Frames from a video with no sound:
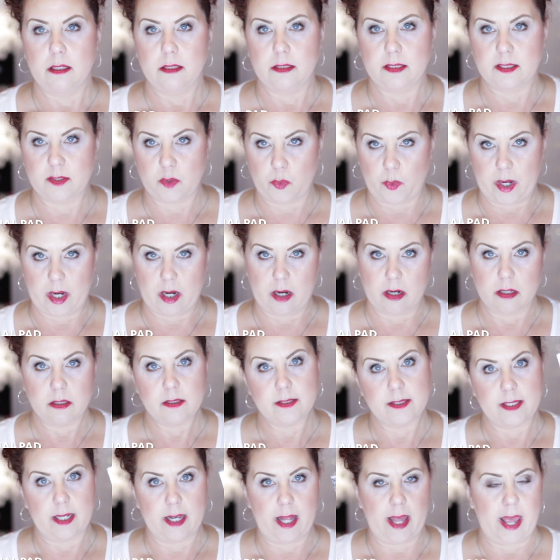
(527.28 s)

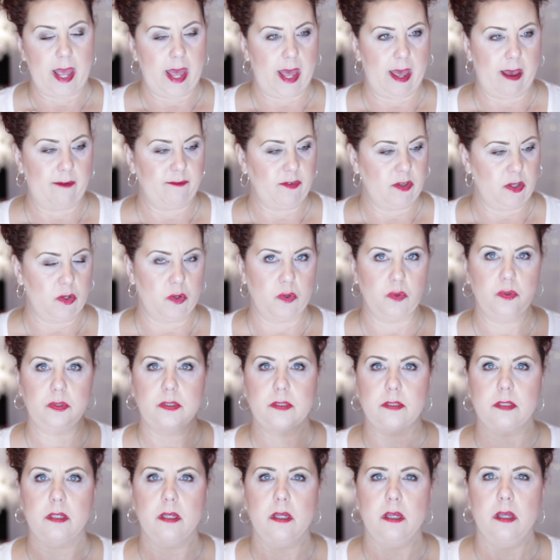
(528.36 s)
squares that I have
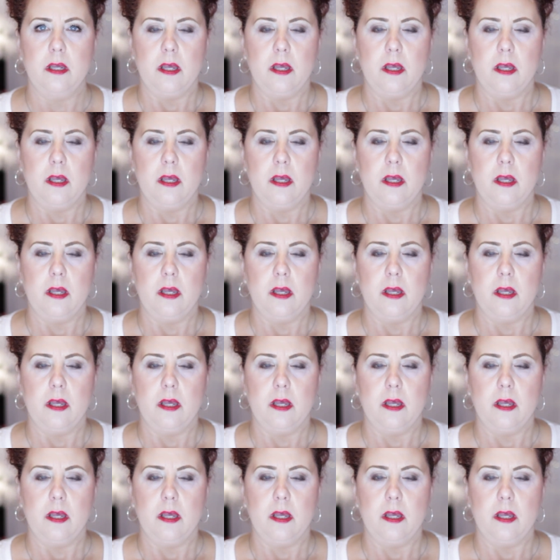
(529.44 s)
used